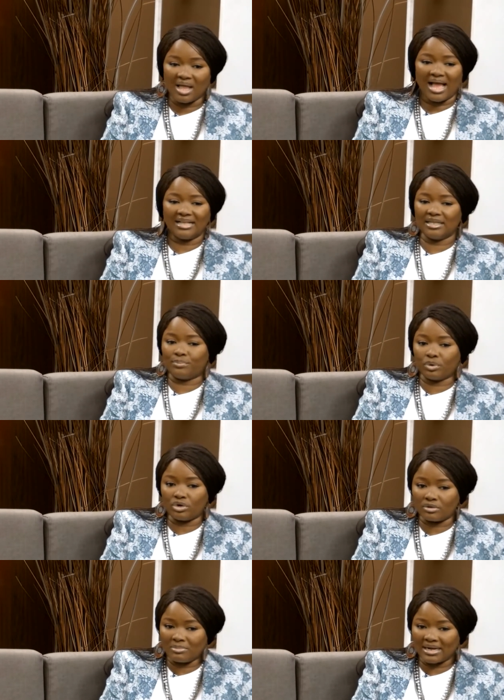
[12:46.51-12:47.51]
As a
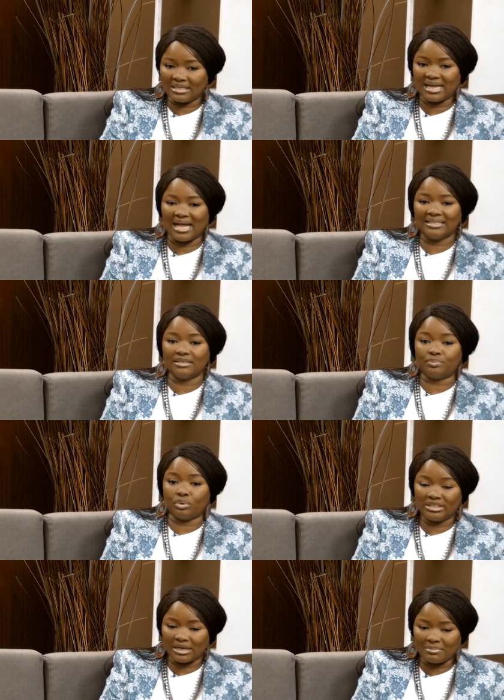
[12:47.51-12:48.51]
product manager, as a
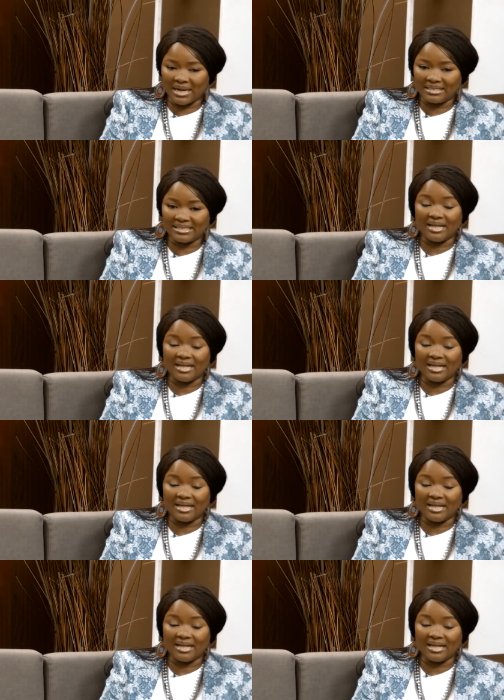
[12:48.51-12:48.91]
project manager,